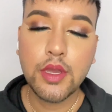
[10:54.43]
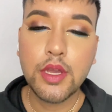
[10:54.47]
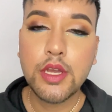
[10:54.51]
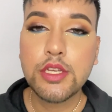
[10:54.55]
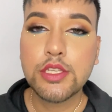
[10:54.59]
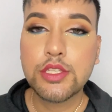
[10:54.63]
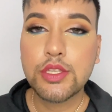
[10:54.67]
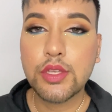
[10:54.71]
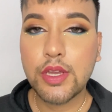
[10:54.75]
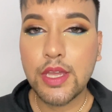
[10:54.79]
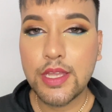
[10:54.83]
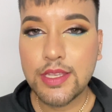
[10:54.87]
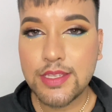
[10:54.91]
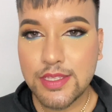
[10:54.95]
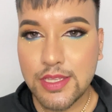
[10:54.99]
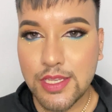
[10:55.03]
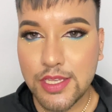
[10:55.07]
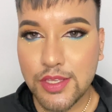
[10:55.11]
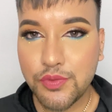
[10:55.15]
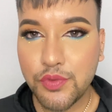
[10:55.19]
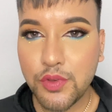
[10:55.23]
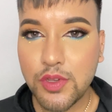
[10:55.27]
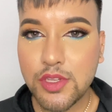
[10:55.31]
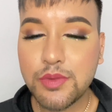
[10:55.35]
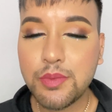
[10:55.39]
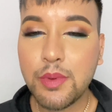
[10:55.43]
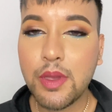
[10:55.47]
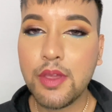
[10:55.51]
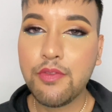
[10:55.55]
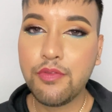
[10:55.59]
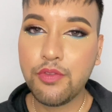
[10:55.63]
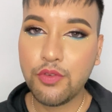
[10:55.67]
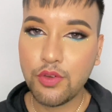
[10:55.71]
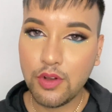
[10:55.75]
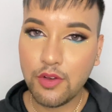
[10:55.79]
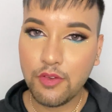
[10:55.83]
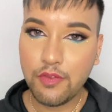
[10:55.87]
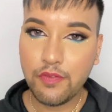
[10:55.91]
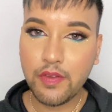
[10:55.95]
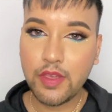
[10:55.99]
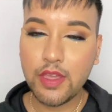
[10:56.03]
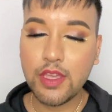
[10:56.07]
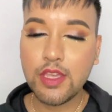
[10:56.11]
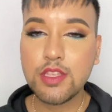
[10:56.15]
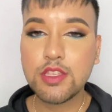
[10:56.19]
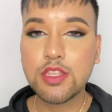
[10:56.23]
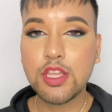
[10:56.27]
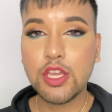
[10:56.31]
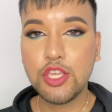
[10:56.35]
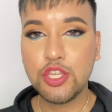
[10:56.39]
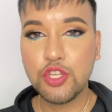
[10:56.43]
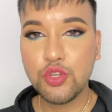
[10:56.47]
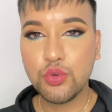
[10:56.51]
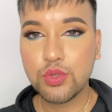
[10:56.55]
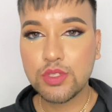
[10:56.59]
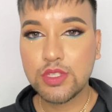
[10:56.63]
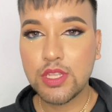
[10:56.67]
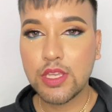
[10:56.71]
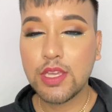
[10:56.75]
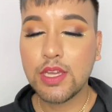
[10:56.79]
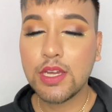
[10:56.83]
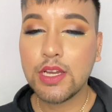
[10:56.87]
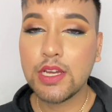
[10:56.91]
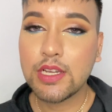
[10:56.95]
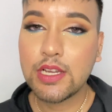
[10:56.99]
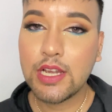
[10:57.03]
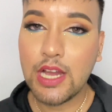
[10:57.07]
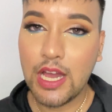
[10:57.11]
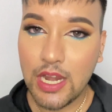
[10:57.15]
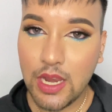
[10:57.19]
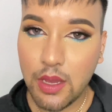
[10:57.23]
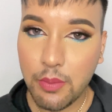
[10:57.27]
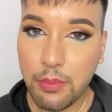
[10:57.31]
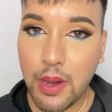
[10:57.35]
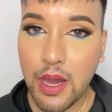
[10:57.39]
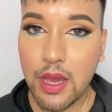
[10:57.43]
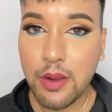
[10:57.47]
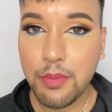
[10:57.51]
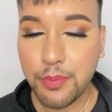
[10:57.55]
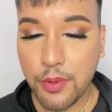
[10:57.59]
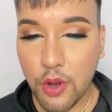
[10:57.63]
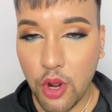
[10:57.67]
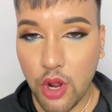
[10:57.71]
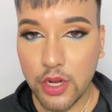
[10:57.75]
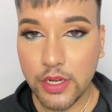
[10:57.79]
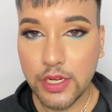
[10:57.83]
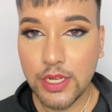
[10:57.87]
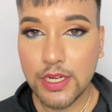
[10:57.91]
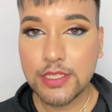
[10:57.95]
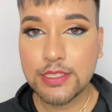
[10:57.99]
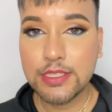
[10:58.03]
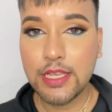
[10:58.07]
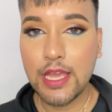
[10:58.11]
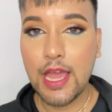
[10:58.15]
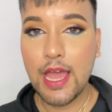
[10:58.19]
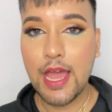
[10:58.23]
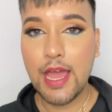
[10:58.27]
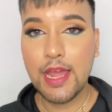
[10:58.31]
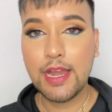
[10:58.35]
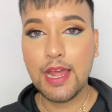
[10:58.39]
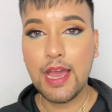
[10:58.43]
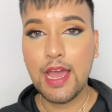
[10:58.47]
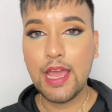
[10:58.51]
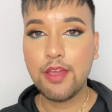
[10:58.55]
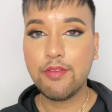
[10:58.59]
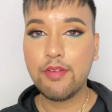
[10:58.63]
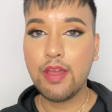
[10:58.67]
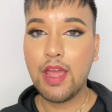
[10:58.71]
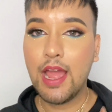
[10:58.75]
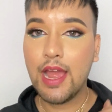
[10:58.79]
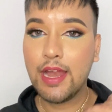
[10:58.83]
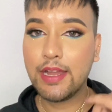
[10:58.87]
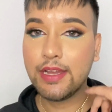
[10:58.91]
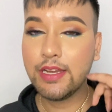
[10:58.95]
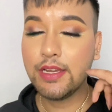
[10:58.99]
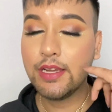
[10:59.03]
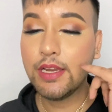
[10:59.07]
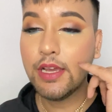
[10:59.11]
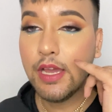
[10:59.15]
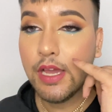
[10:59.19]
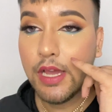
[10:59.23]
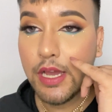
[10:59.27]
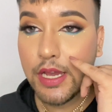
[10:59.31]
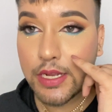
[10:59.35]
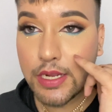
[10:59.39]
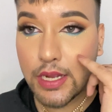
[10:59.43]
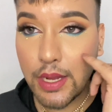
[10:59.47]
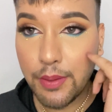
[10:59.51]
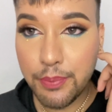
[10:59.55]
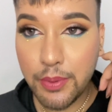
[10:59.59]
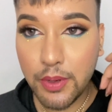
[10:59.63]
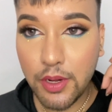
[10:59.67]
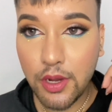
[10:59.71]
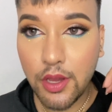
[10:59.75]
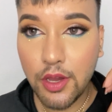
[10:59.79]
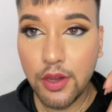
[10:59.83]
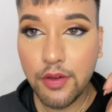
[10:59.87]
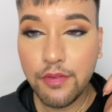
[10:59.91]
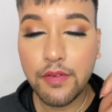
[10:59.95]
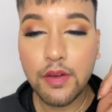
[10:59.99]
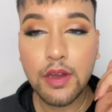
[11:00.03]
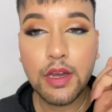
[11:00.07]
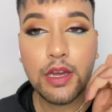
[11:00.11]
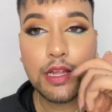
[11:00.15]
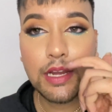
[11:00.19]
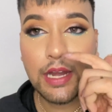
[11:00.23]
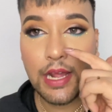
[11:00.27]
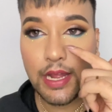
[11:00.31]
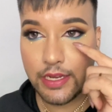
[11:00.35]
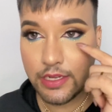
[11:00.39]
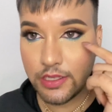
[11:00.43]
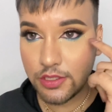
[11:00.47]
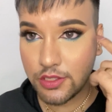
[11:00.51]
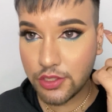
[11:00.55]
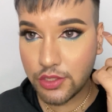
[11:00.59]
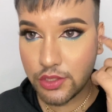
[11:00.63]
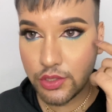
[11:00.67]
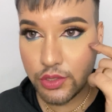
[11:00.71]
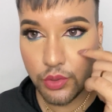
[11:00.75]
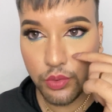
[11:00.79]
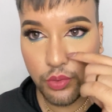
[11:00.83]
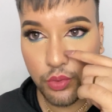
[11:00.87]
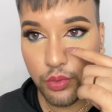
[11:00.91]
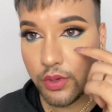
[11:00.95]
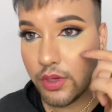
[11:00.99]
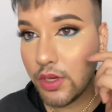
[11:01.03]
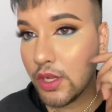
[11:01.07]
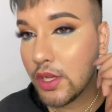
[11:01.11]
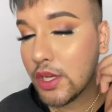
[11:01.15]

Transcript: So guys, this was my full face using Colorbar products, and I have added couple of rhinestone